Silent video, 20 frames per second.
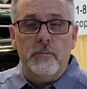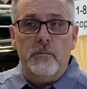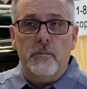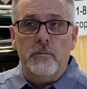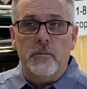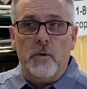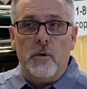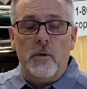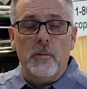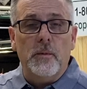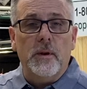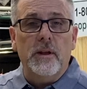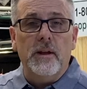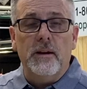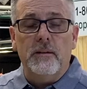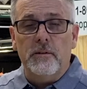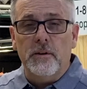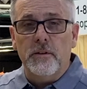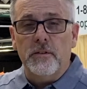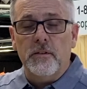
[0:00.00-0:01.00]
normally
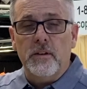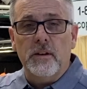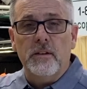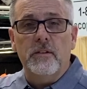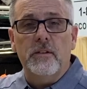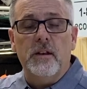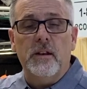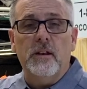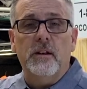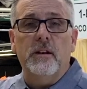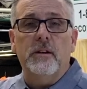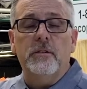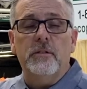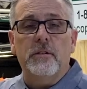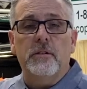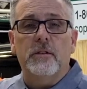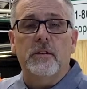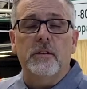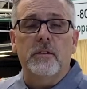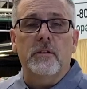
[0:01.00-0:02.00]
every sixteen
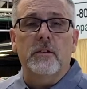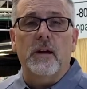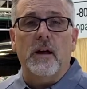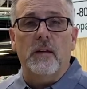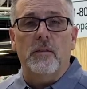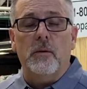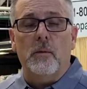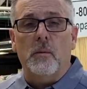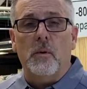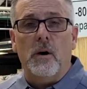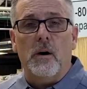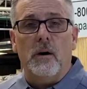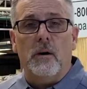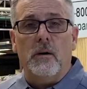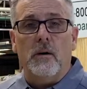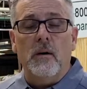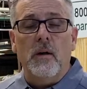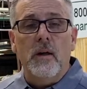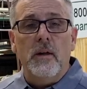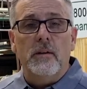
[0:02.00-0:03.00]
inches inside the
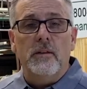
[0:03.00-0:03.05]
wall,